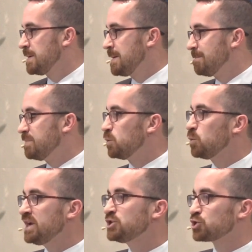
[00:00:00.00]
But
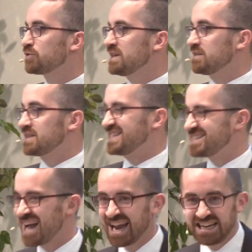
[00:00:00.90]
we treat the
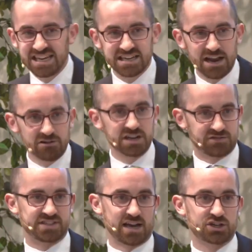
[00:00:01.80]
tiny narrative
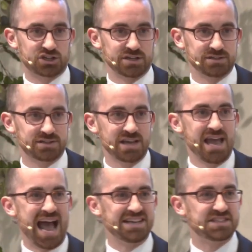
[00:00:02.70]
sections
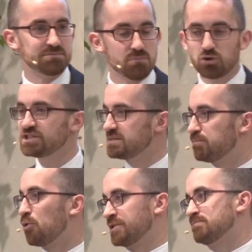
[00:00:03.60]
as the most
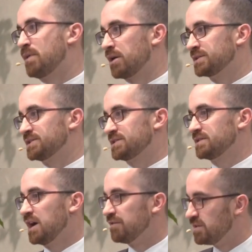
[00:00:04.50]
important parts
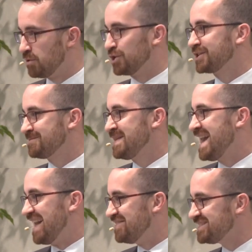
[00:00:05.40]
of the book.
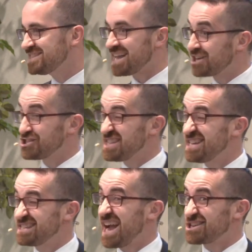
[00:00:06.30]
And this is actually the
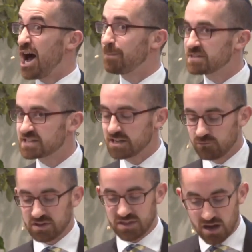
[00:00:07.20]
exact opposite of
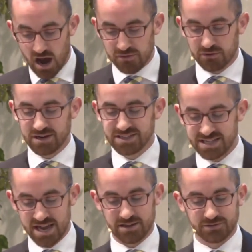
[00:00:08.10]
what the author
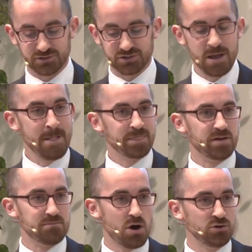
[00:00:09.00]
intends.
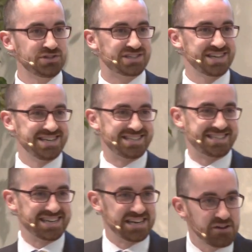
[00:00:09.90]
The most
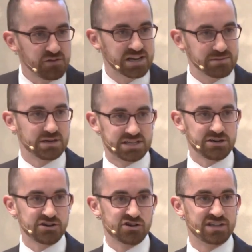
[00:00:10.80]
significant
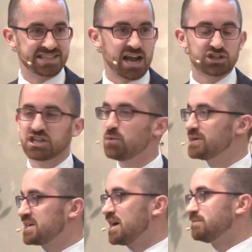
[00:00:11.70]
material is actually
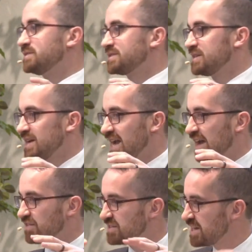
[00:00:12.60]
what comes
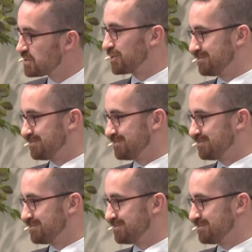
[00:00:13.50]
at the center.